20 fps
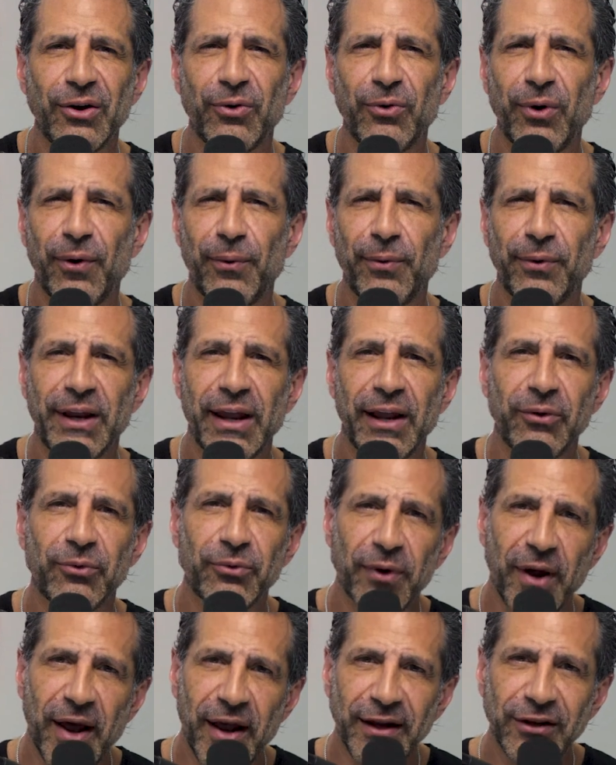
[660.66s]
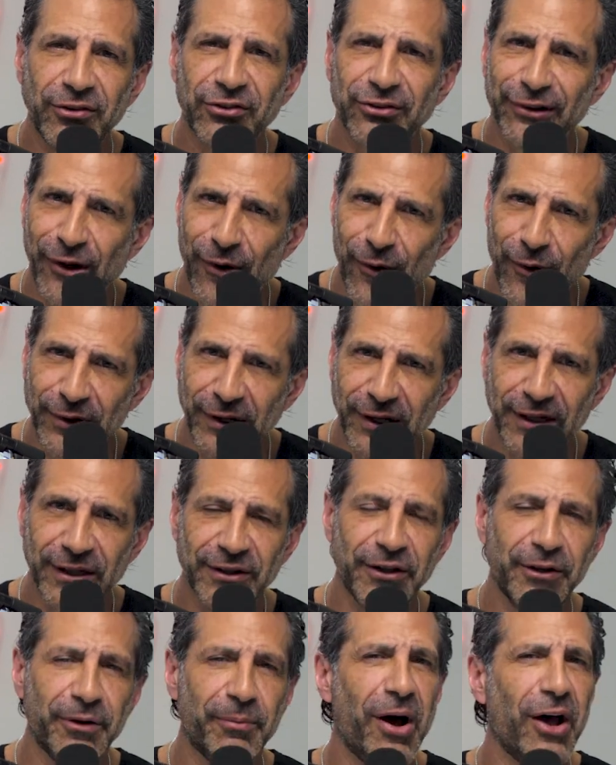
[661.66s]
where we're getting ready slowly,
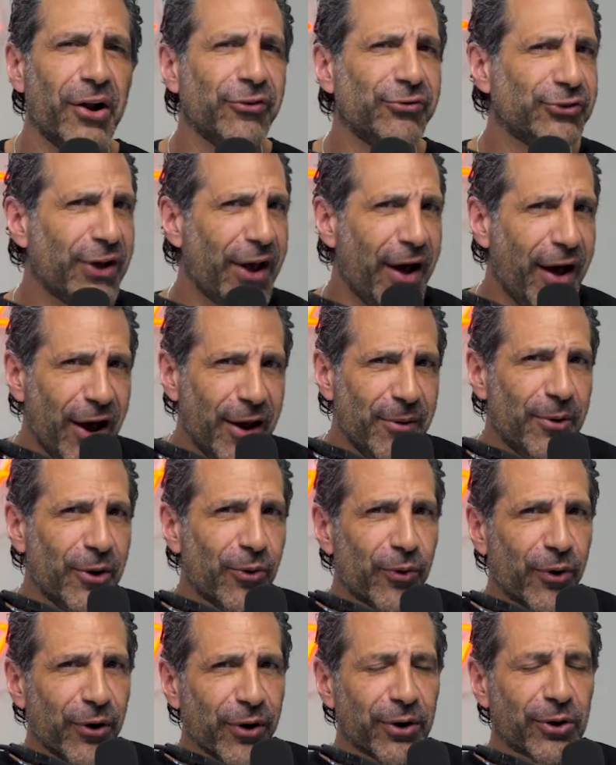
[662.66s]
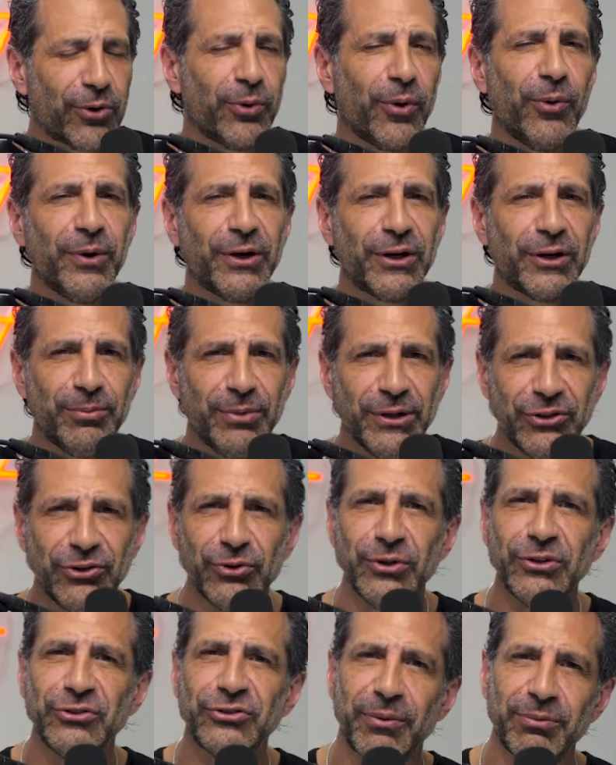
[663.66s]
the amount of time at work where we could be
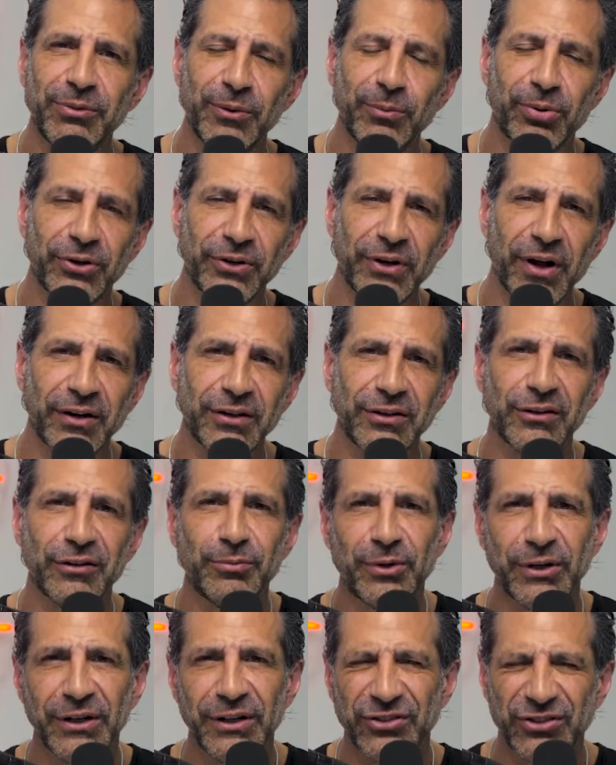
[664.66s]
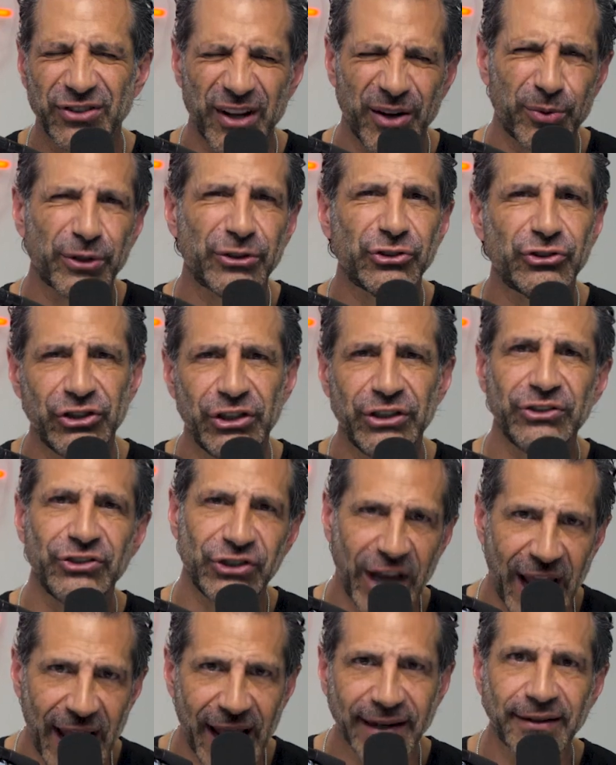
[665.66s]
doing something productive, but instead we're
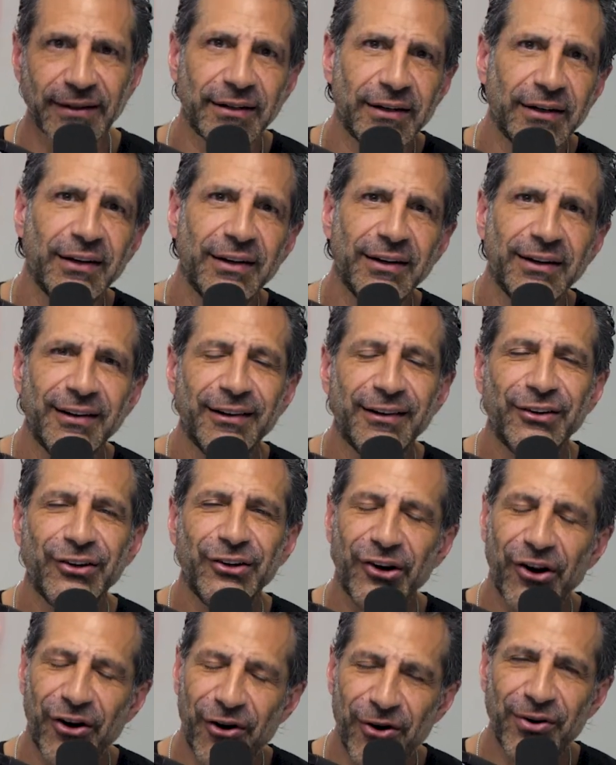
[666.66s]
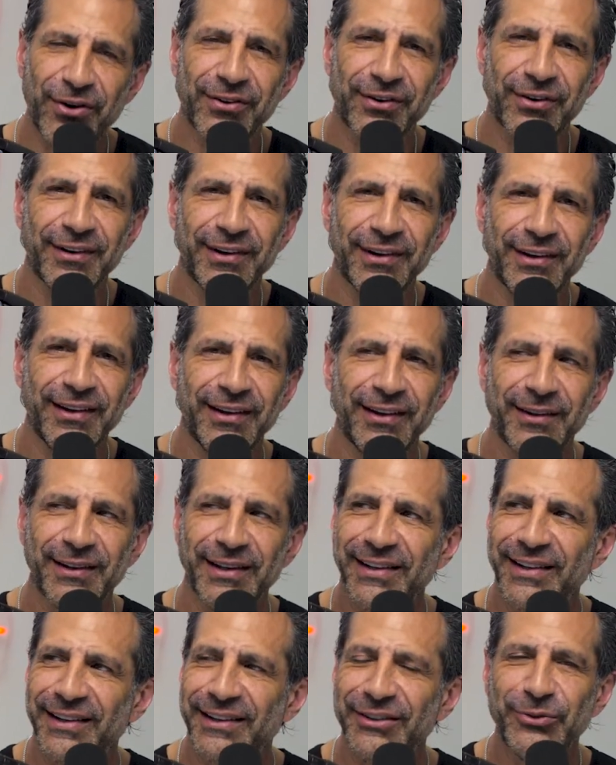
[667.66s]
chit-chatting, you know?
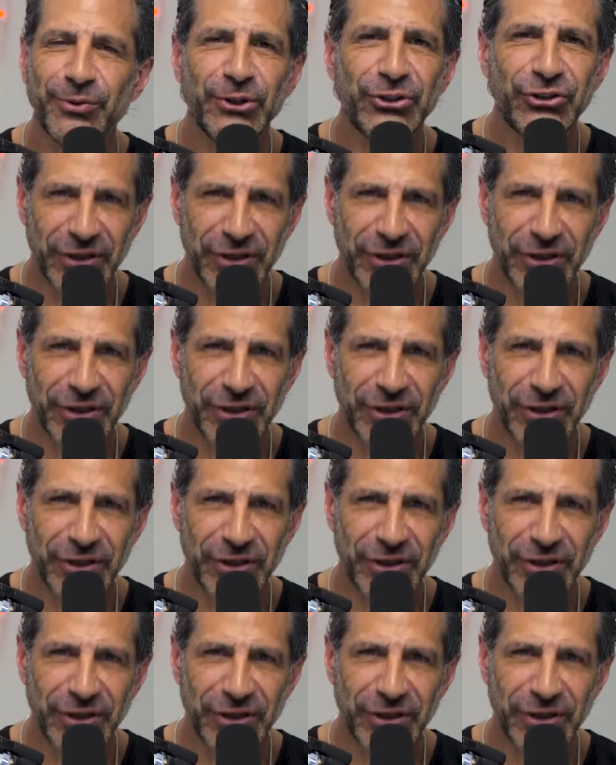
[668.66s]
We